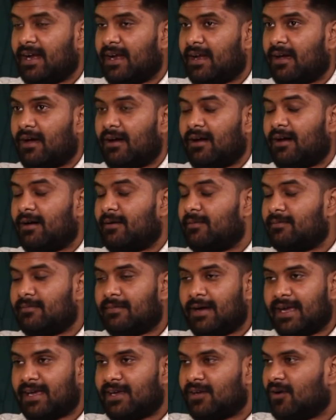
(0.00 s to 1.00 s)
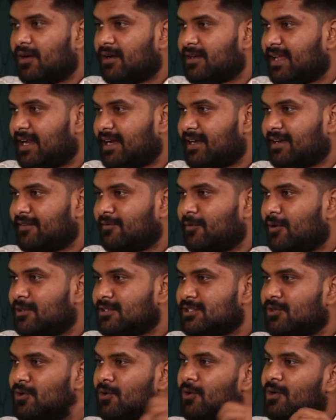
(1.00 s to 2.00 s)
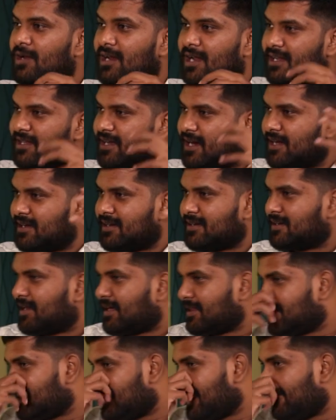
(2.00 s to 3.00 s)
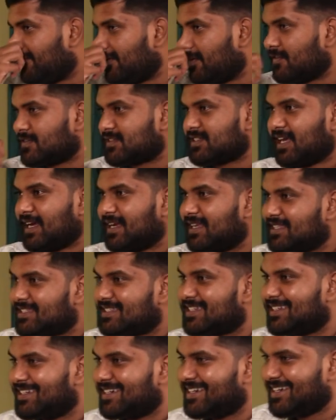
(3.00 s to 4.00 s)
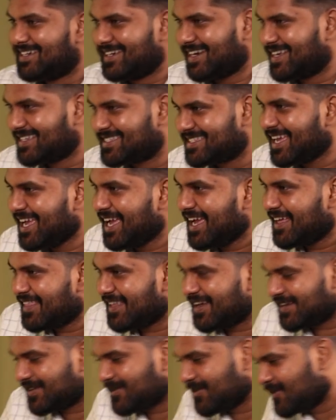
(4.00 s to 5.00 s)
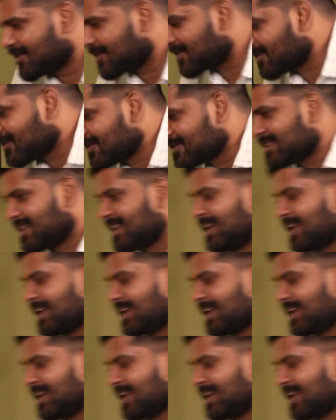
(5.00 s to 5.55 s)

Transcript: And my God, that involves a whole another level of science and interest that goes